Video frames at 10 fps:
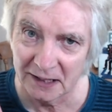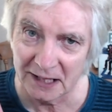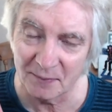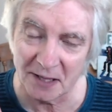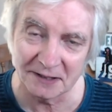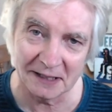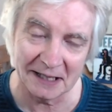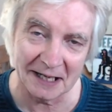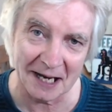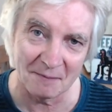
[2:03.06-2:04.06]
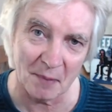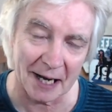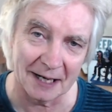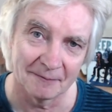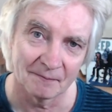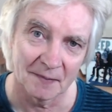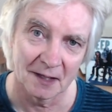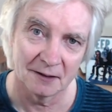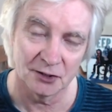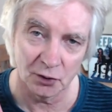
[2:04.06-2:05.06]
he basically came back
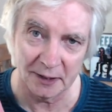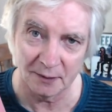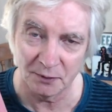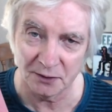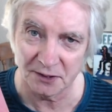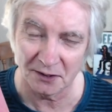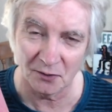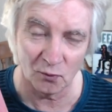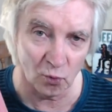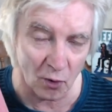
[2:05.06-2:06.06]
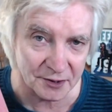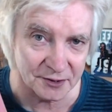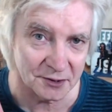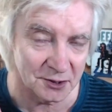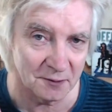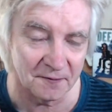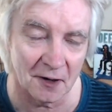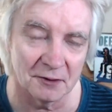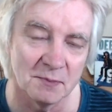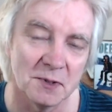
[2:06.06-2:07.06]
doing music that wasn't too
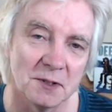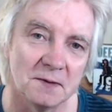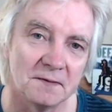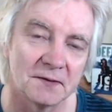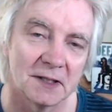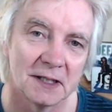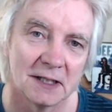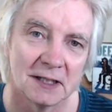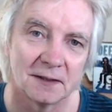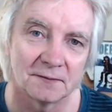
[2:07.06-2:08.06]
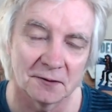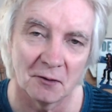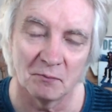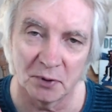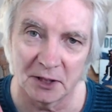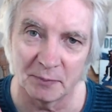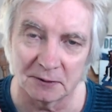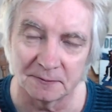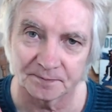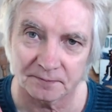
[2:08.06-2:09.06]
far removed from
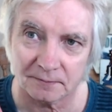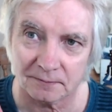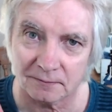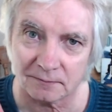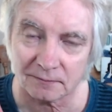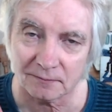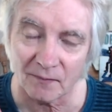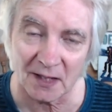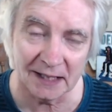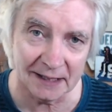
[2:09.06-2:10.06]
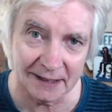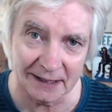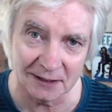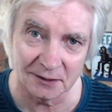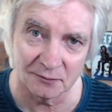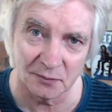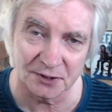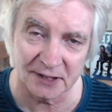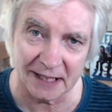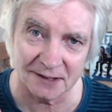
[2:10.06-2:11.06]
Purple. Ian Gillan
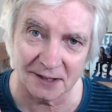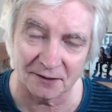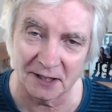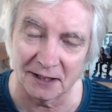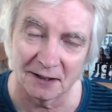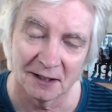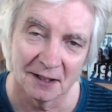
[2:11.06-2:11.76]
was next, I think,